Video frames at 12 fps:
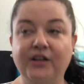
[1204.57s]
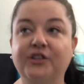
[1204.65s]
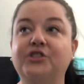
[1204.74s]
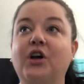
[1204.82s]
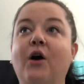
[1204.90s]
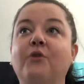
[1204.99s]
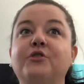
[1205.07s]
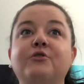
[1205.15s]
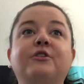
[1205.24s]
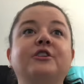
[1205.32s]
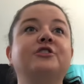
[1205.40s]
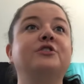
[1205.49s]
So you
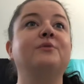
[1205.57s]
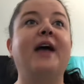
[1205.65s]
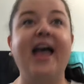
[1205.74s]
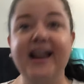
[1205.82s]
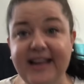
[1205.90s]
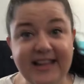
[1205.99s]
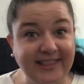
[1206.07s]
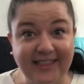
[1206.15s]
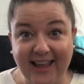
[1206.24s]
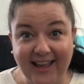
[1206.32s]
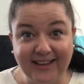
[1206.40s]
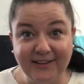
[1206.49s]
could do
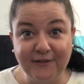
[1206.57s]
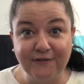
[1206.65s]
anything